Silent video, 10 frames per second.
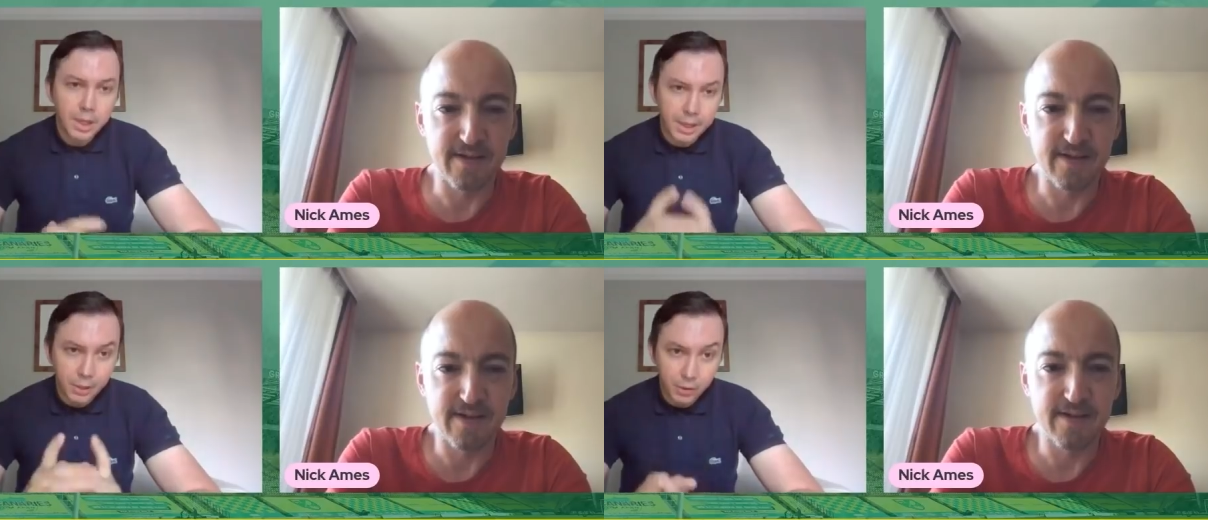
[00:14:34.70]

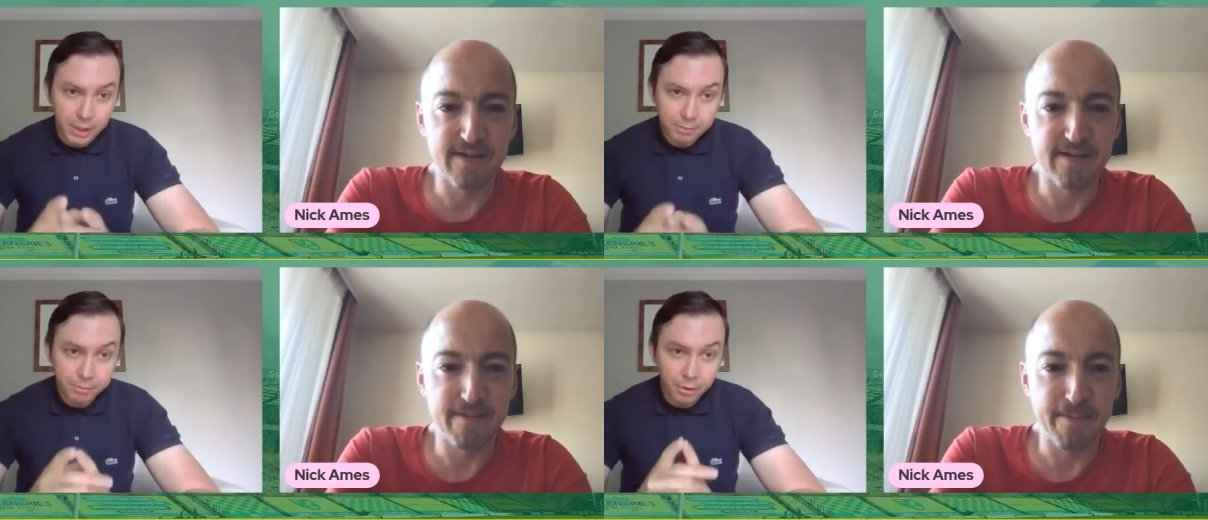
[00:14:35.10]
Speaker 1: And on
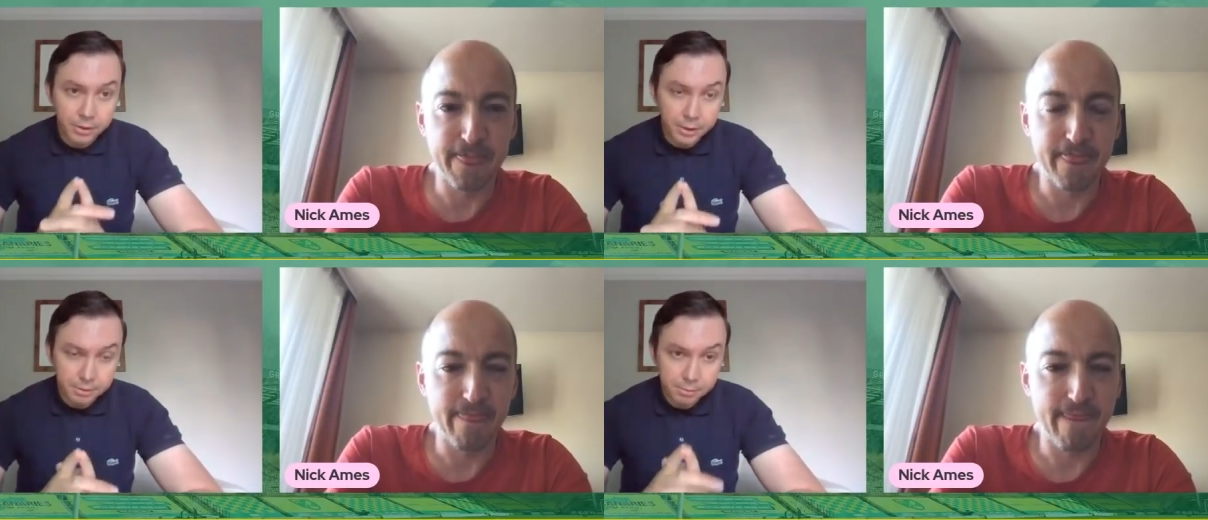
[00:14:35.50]
that
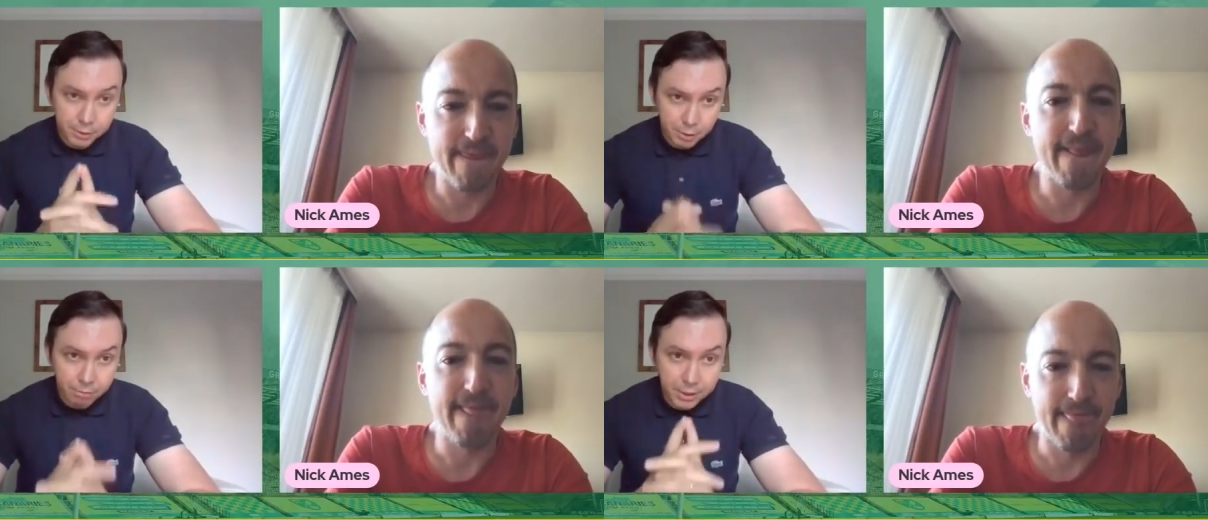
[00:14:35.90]
front,
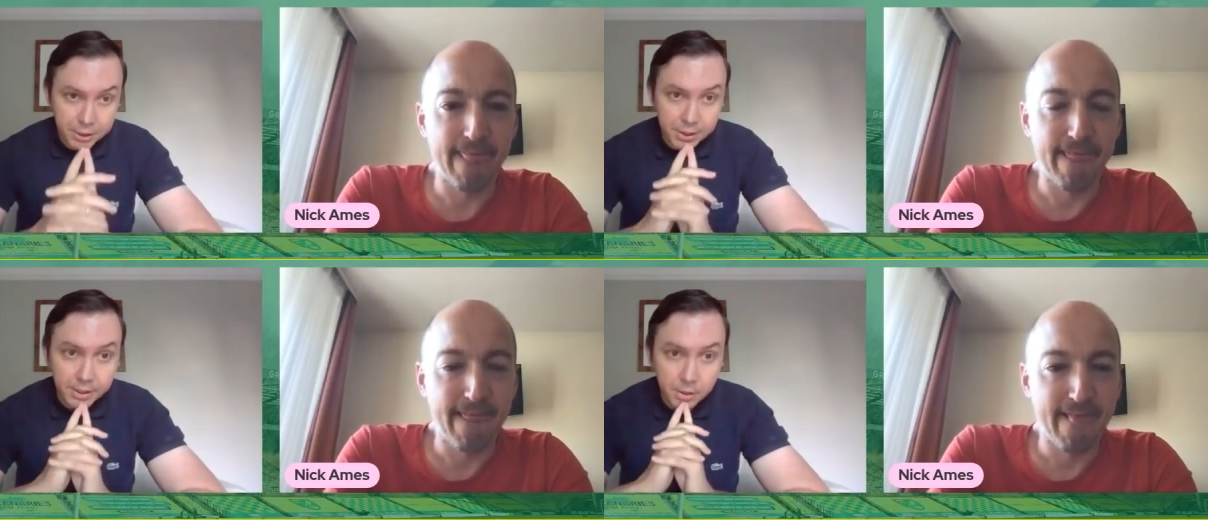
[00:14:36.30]
just to
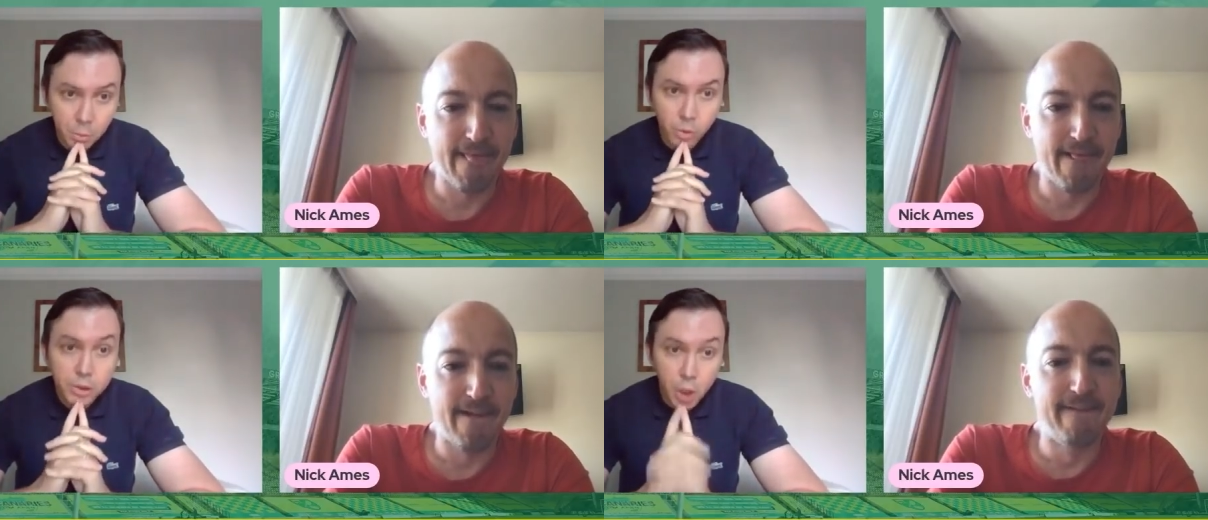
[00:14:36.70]
finish, Nick,
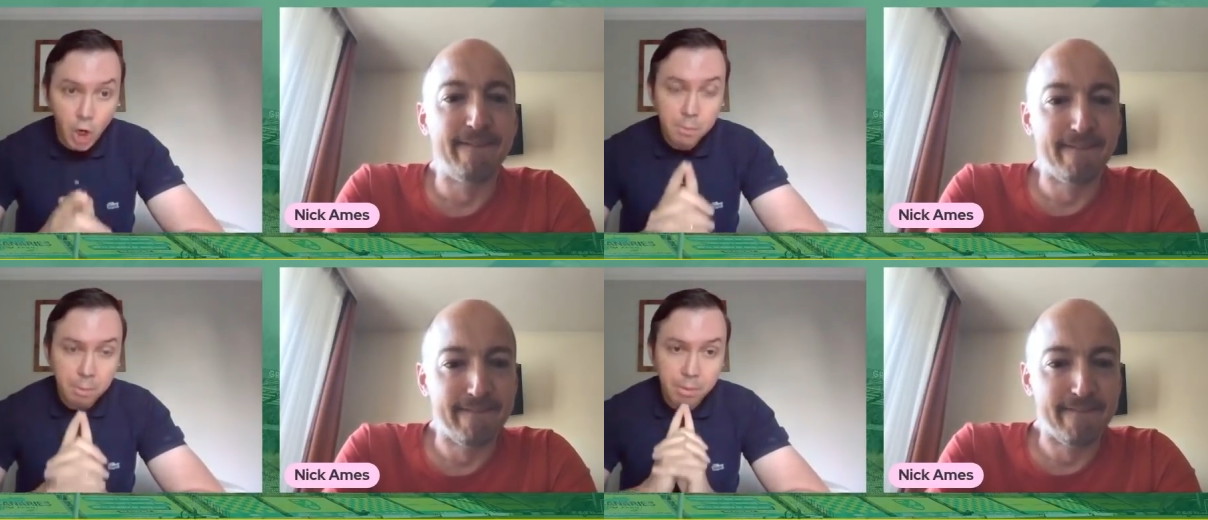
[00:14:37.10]
what
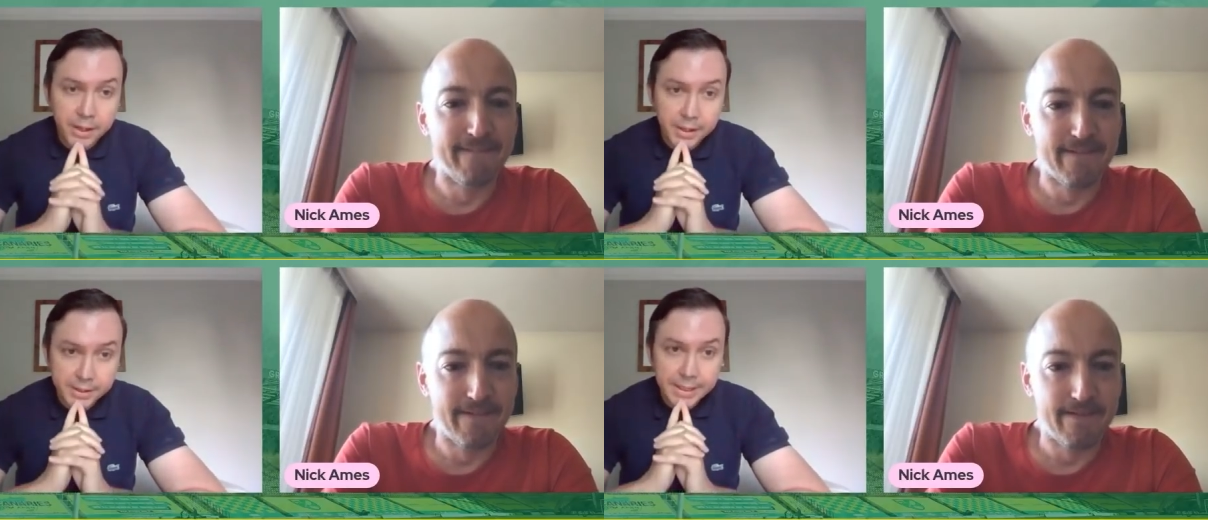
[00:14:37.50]
type of player?